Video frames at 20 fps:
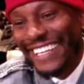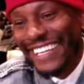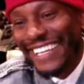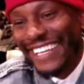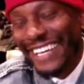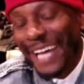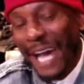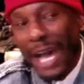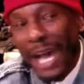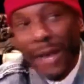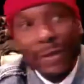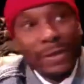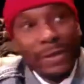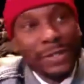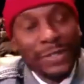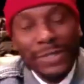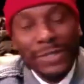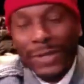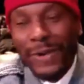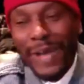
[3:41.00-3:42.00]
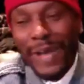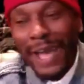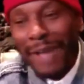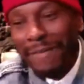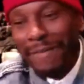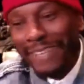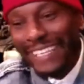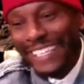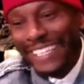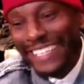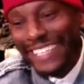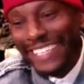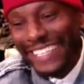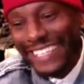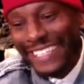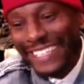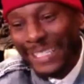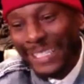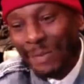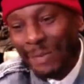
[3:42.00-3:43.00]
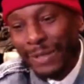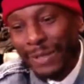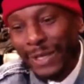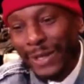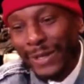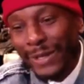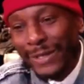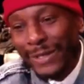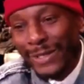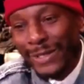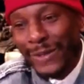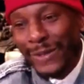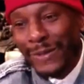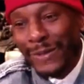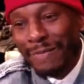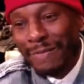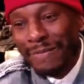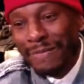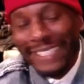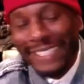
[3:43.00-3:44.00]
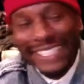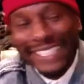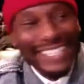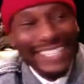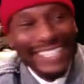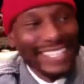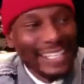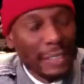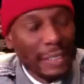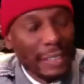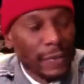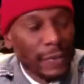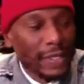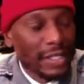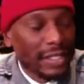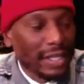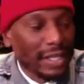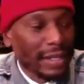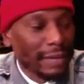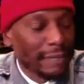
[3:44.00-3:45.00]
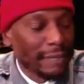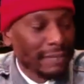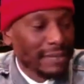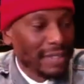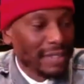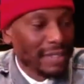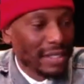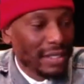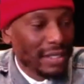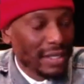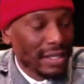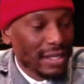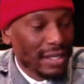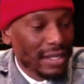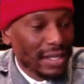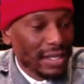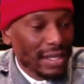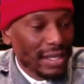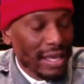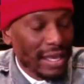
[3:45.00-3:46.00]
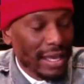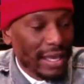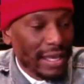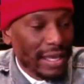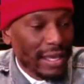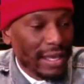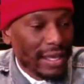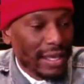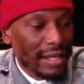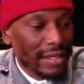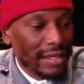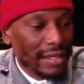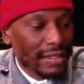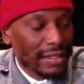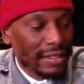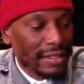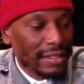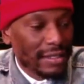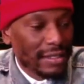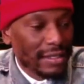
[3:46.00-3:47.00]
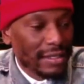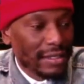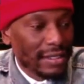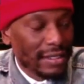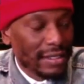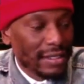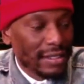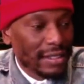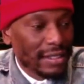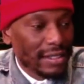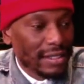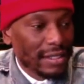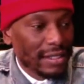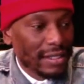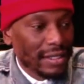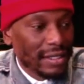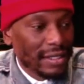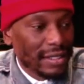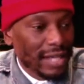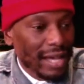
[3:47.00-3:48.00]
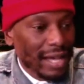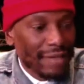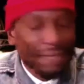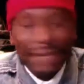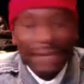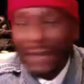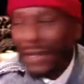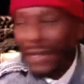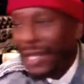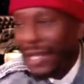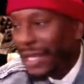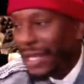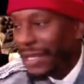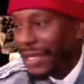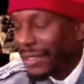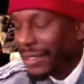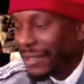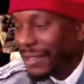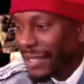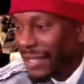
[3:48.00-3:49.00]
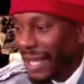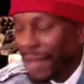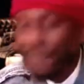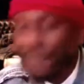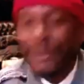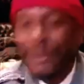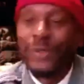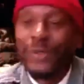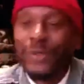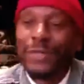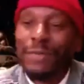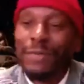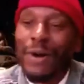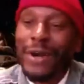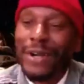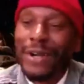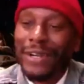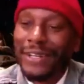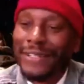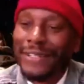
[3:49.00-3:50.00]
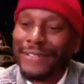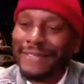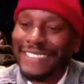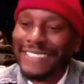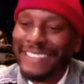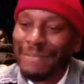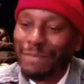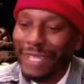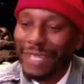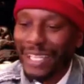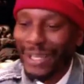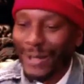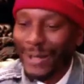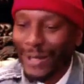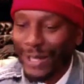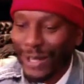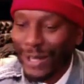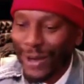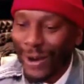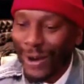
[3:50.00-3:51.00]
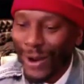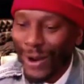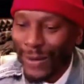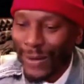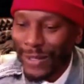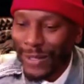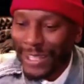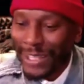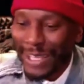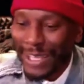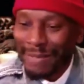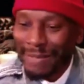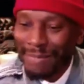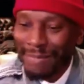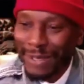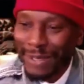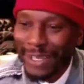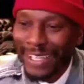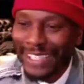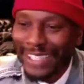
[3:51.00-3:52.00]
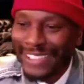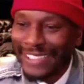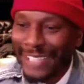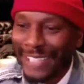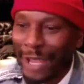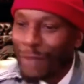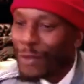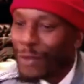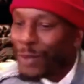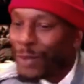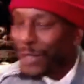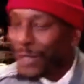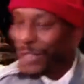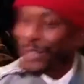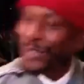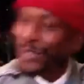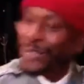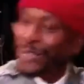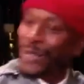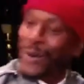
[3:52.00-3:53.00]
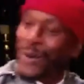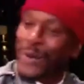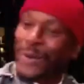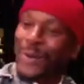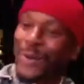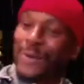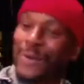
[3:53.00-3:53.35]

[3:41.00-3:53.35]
I was so happy to be on Zoom with them. And I felt smarter being on the call with them because everyone is so